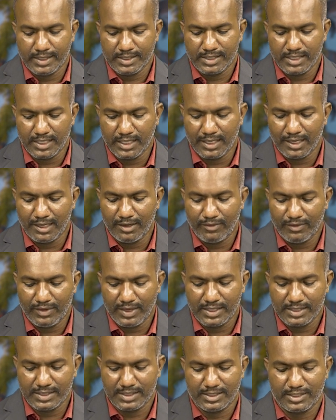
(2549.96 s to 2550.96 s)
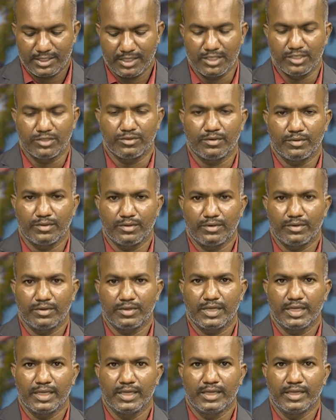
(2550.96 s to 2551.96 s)
single phase transformer.
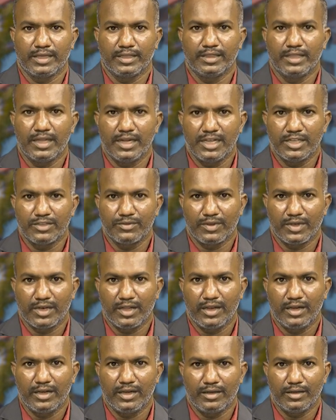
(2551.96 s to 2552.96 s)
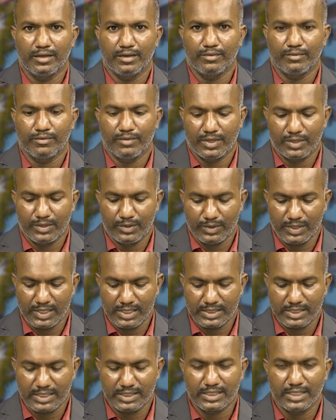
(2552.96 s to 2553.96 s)
Okay, that is for all for
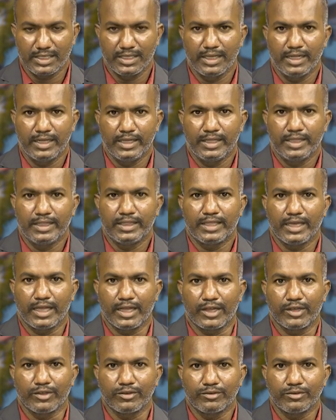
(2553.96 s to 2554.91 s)
today's session. Thank